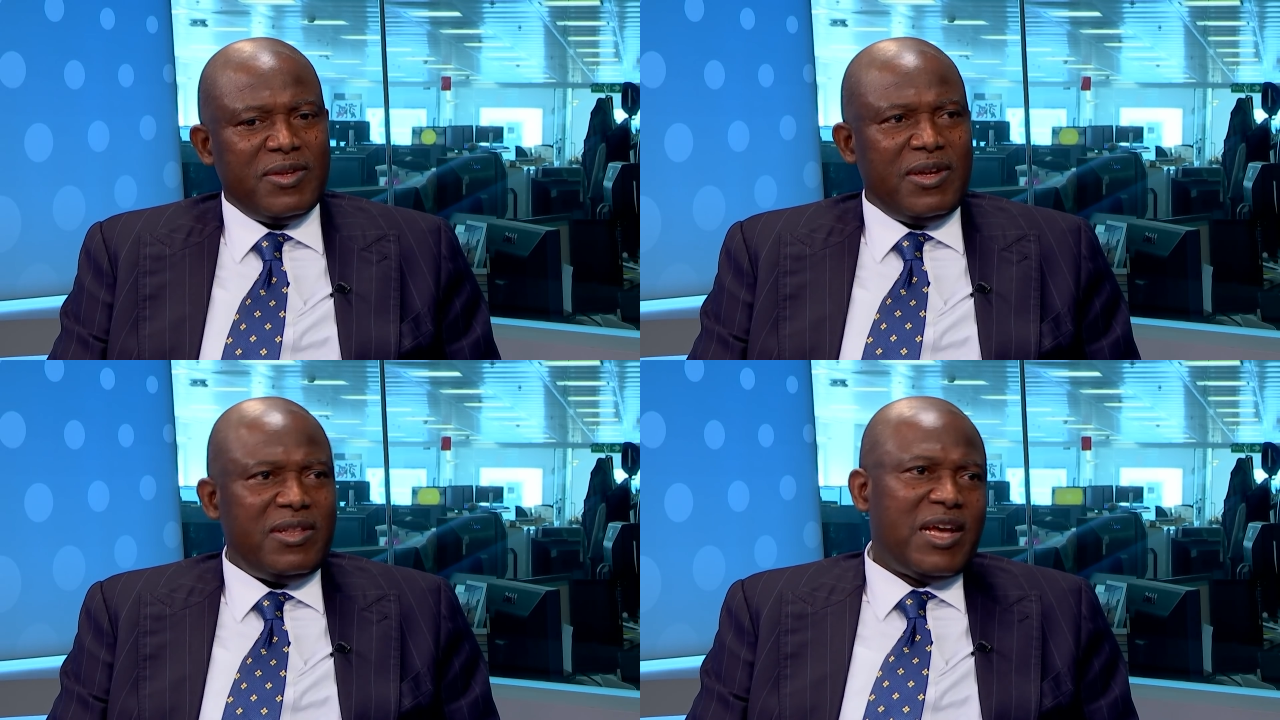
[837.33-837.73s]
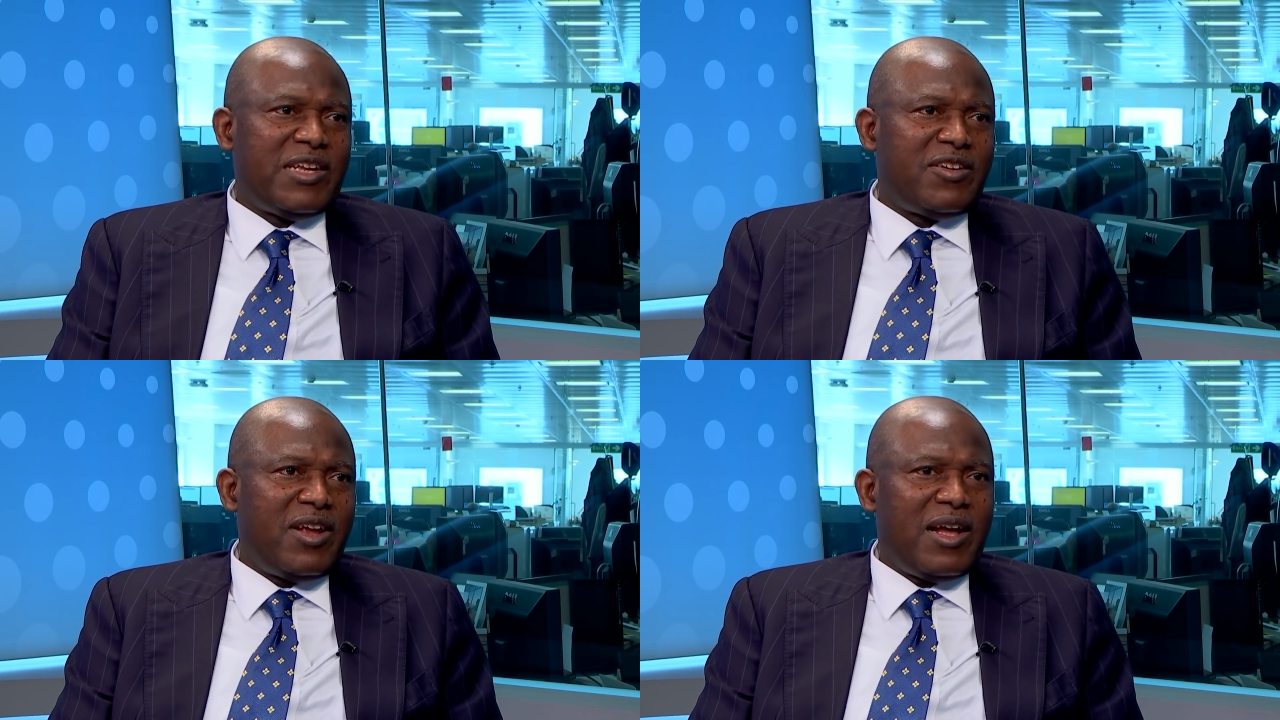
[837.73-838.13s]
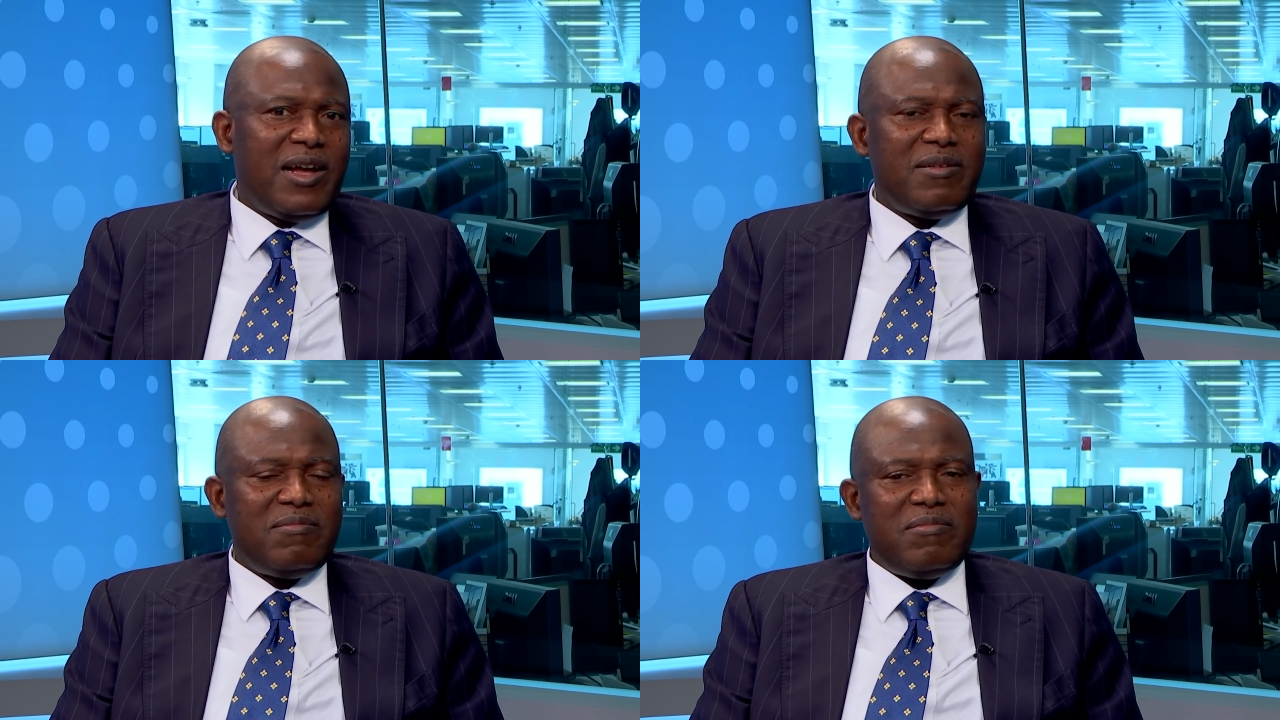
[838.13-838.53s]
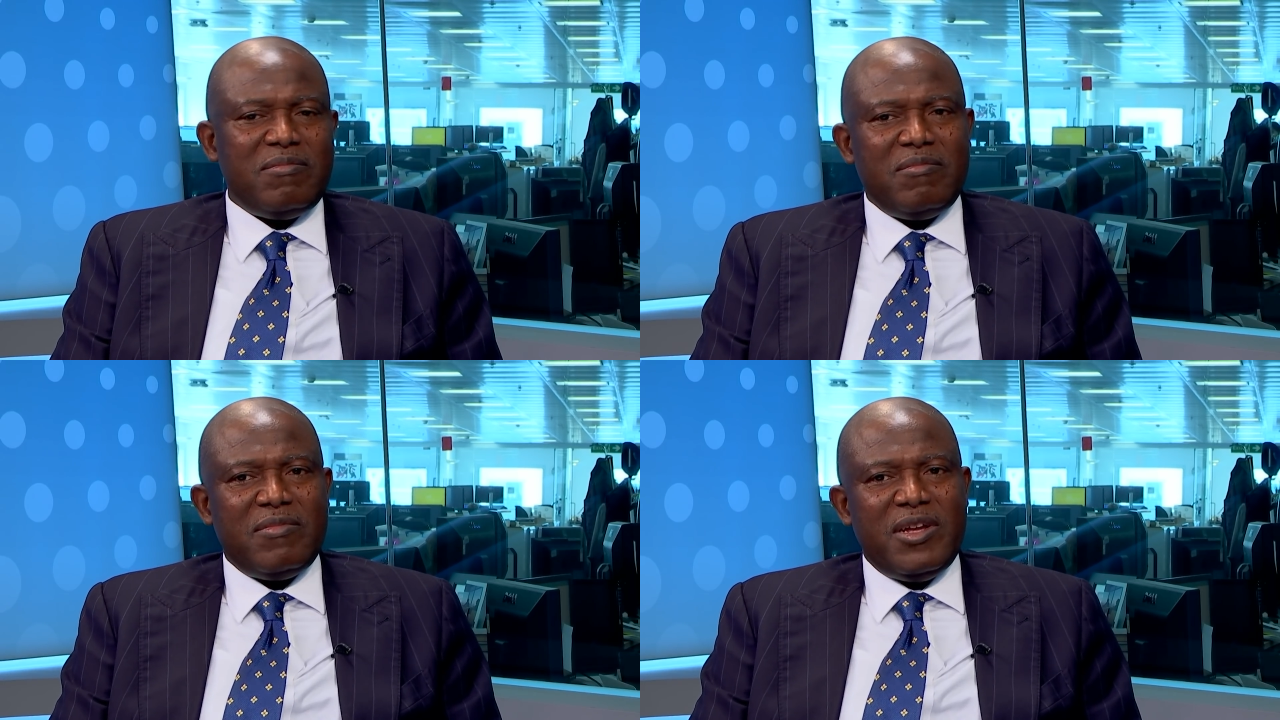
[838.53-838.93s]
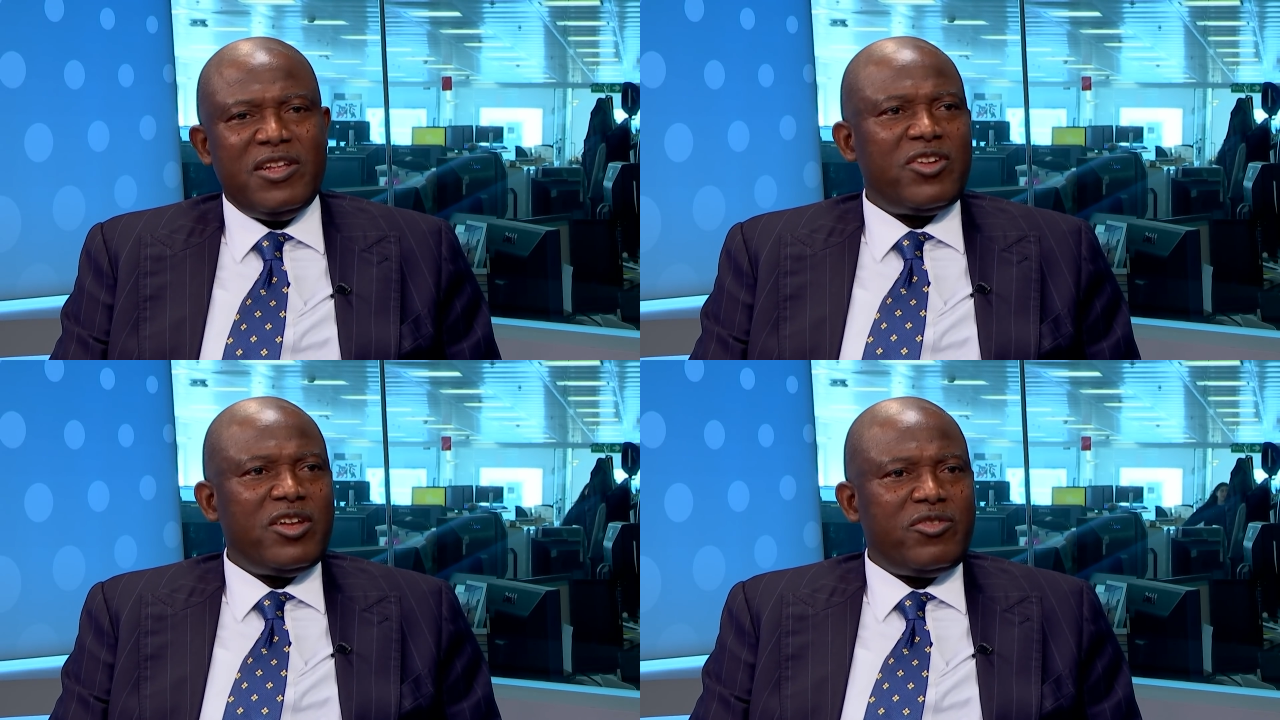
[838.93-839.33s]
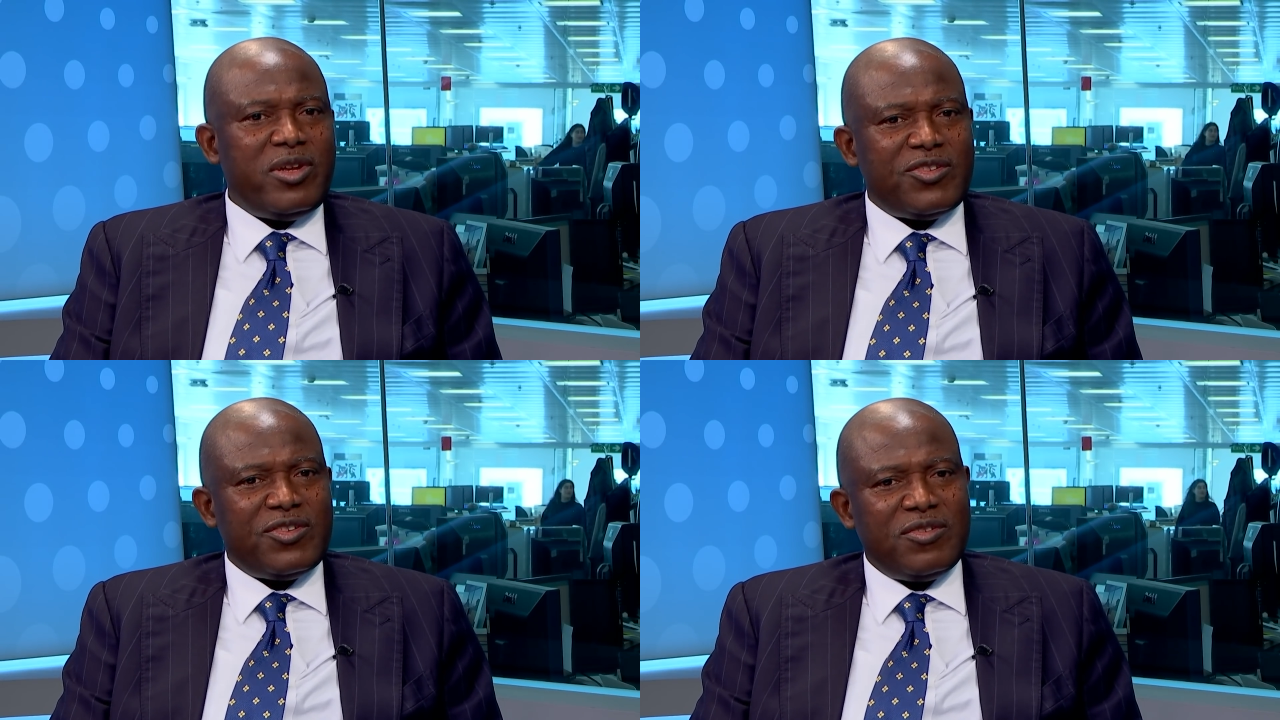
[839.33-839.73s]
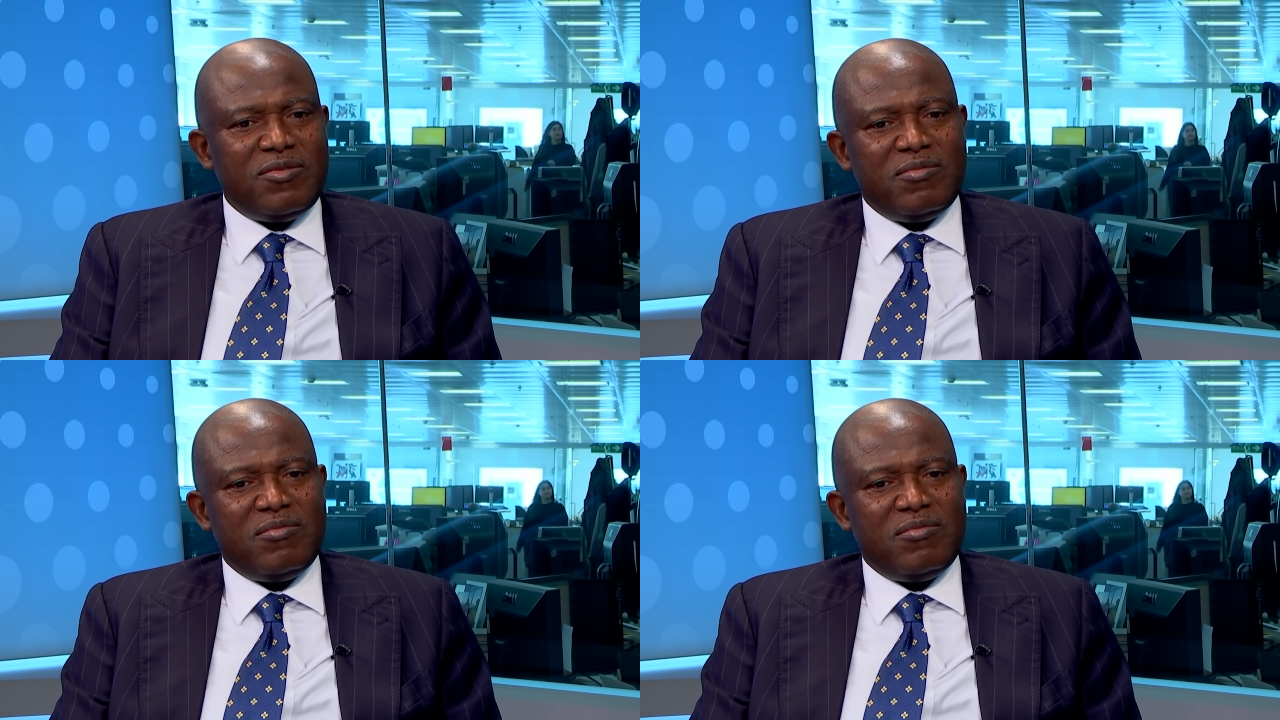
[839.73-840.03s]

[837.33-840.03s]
In Nigeria, interest rates